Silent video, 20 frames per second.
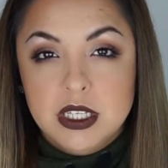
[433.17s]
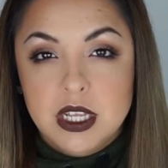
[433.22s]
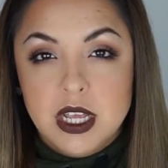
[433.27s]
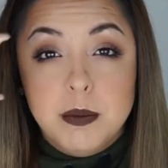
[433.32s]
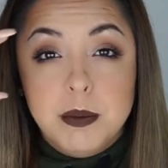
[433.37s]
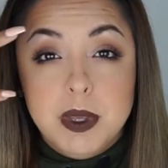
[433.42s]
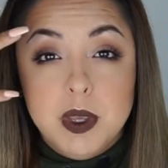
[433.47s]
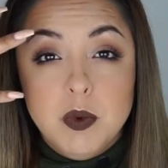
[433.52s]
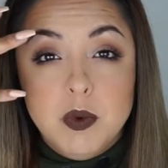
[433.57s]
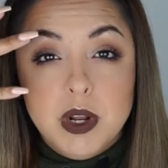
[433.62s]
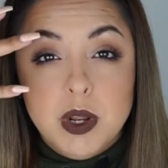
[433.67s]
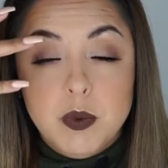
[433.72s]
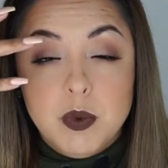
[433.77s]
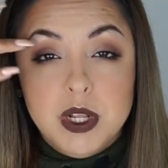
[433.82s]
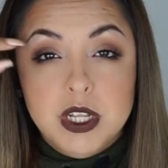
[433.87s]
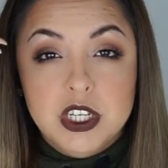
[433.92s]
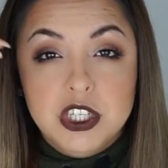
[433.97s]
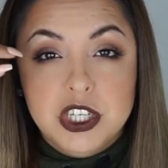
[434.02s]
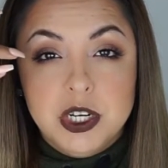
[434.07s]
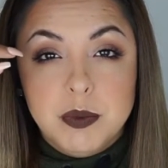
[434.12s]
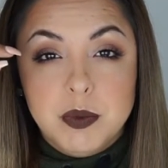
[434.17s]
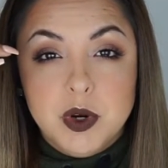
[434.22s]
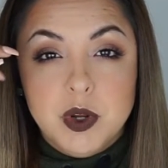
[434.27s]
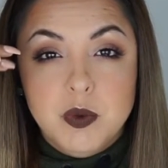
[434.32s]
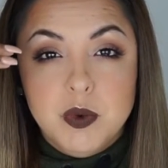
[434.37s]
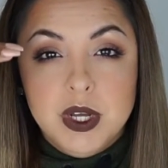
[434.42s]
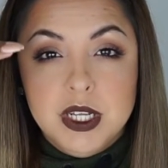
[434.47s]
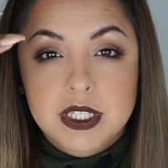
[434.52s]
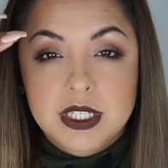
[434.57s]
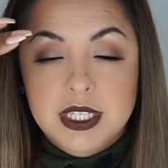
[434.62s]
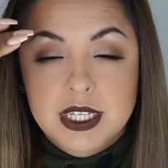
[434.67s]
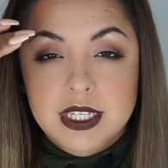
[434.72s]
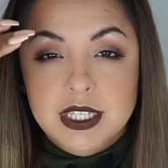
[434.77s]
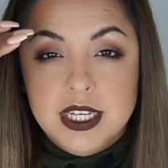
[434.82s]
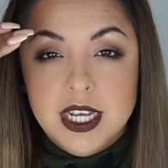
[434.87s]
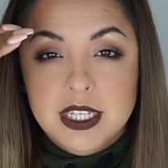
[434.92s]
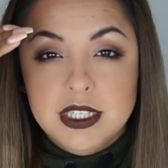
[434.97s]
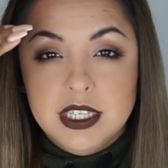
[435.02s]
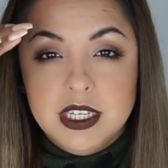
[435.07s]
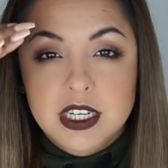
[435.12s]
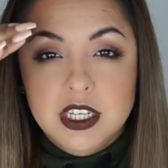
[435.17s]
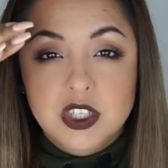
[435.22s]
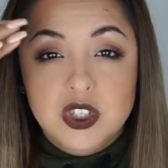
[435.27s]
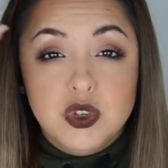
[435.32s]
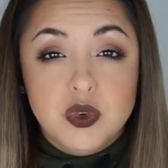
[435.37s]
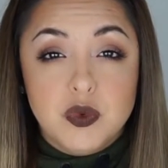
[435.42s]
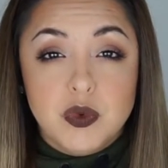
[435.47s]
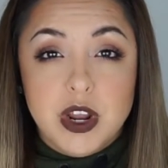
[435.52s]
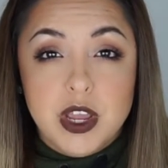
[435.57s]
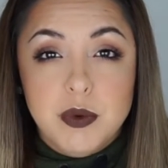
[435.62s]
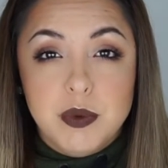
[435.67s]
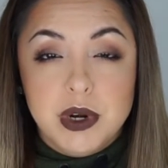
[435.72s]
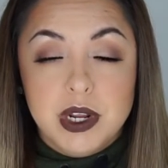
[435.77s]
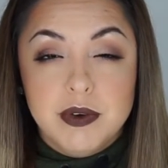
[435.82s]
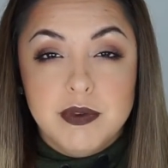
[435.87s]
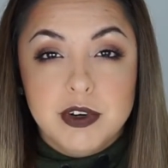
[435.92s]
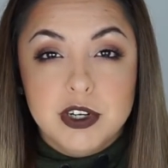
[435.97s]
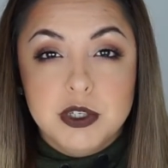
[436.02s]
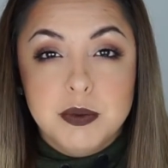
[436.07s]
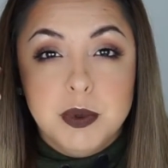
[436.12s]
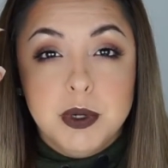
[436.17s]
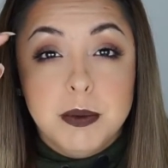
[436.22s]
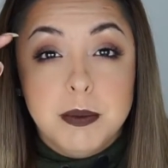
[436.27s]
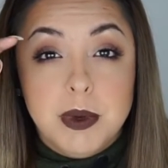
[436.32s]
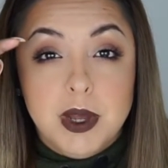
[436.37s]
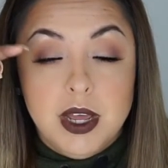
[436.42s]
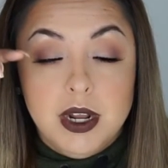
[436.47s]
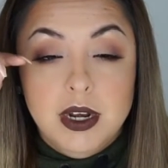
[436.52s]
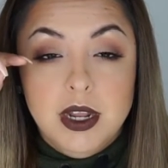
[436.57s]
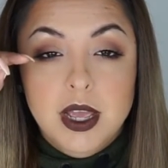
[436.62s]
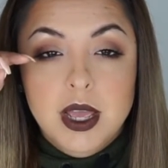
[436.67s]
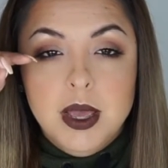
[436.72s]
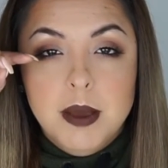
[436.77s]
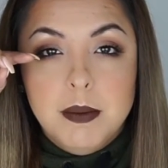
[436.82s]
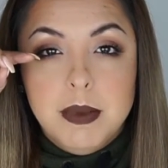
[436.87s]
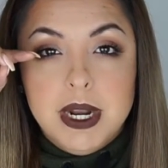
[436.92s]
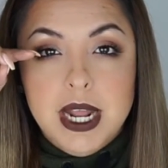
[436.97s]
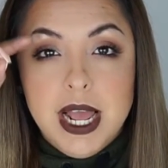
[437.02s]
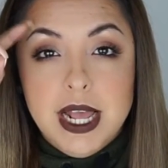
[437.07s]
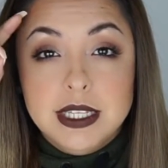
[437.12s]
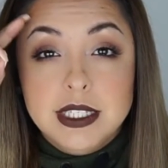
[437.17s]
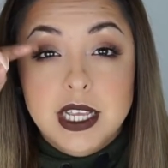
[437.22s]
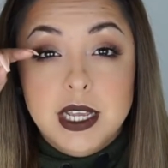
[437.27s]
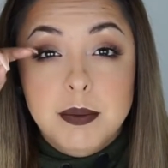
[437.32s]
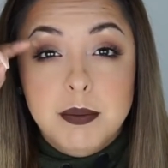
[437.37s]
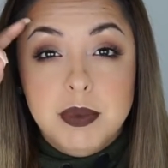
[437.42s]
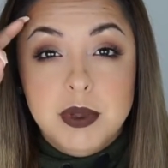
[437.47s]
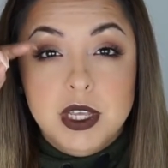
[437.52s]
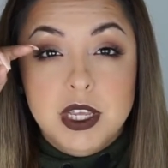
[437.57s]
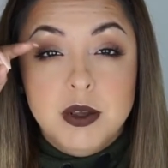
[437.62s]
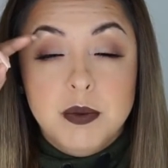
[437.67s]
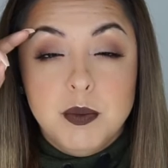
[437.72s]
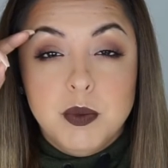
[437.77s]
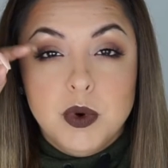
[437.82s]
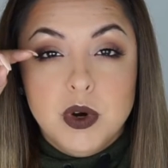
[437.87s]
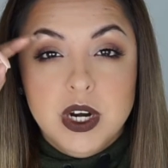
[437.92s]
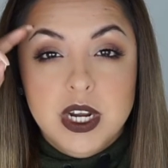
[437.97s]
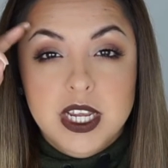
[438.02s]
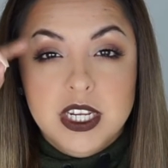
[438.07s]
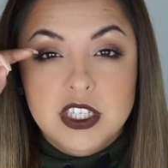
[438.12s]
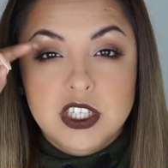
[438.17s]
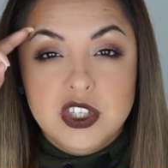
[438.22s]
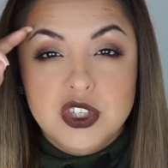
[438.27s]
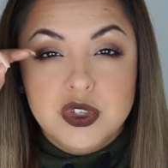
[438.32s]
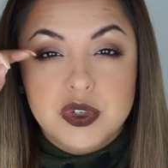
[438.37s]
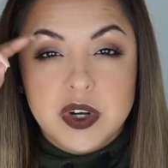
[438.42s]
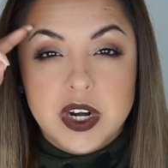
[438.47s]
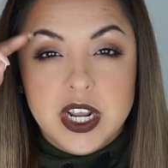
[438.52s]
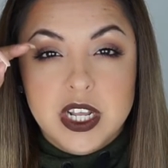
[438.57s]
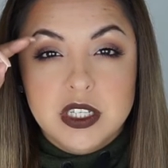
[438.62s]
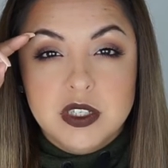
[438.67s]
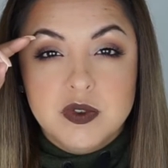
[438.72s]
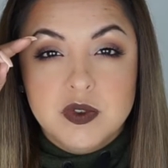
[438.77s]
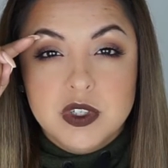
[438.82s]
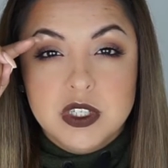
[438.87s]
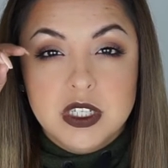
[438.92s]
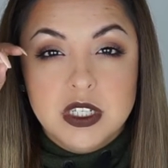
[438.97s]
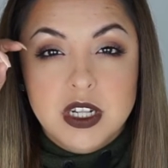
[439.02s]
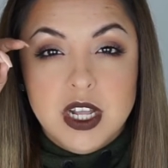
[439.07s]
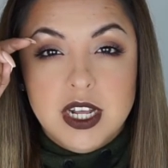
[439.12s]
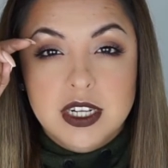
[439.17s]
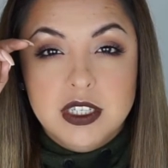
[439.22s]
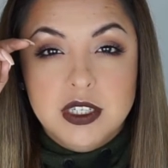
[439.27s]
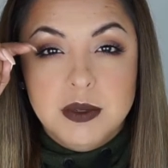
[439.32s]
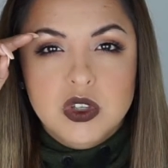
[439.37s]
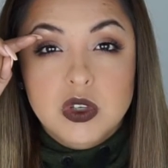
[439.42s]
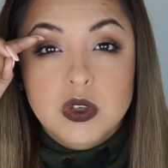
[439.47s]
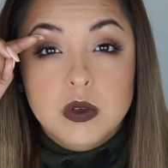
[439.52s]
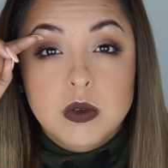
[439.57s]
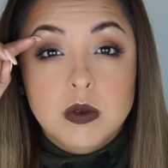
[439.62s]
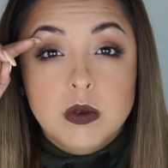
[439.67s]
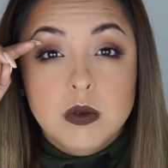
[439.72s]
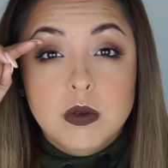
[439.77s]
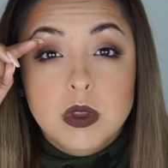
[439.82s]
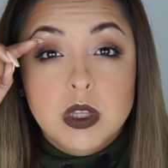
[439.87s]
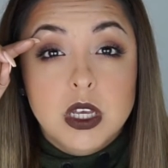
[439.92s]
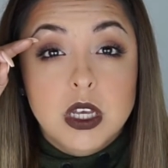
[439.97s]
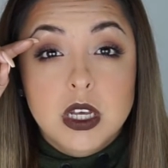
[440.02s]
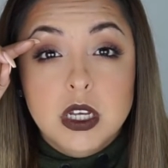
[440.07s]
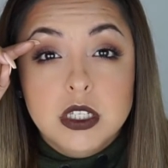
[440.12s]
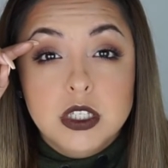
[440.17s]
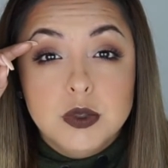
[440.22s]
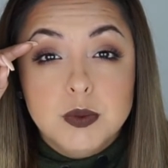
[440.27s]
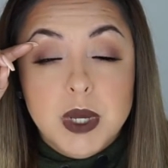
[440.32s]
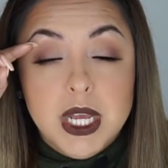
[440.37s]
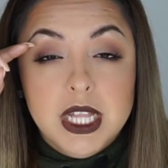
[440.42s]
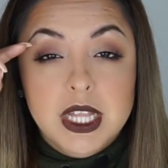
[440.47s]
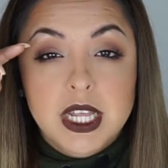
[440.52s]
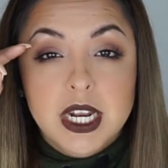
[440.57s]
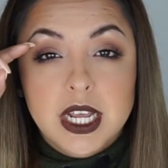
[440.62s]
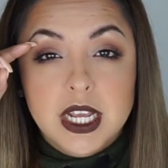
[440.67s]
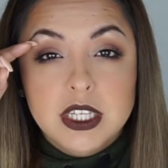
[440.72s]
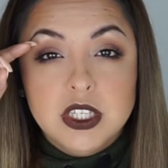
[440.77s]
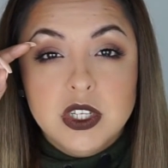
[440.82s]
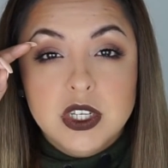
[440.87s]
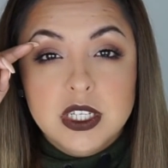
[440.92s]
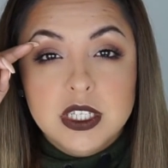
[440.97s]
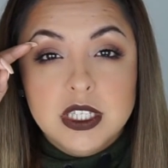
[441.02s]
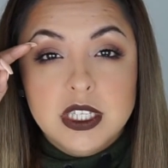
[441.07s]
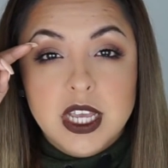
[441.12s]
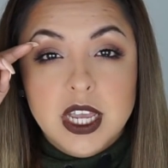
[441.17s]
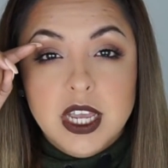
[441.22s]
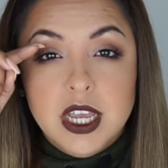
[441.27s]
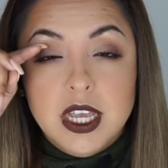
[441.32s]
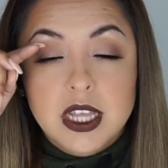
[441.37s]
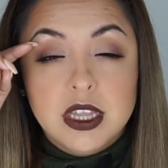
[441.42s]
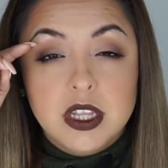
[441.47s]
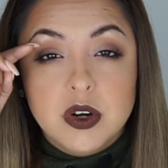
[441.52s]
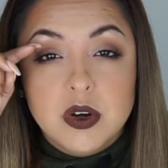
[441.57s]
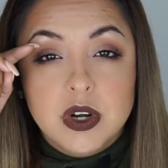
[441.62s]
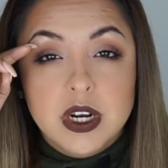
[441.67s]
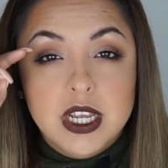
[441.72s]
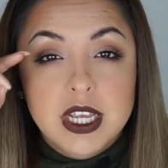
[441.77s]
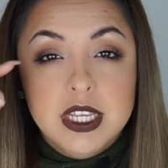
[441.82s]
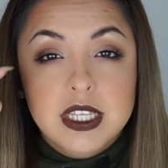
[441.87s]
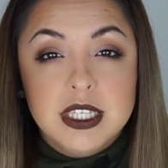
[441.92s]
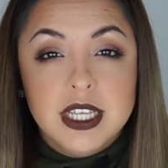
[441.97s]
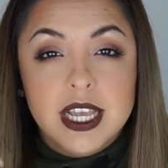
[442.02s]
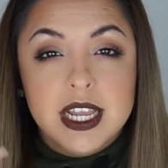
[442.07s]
For me, when I wear the shimmery ones, the intensity is great when I first put them on, but as I blink more, it just transfers a lot to the hoods of my lid, I guess you could say, and the crease,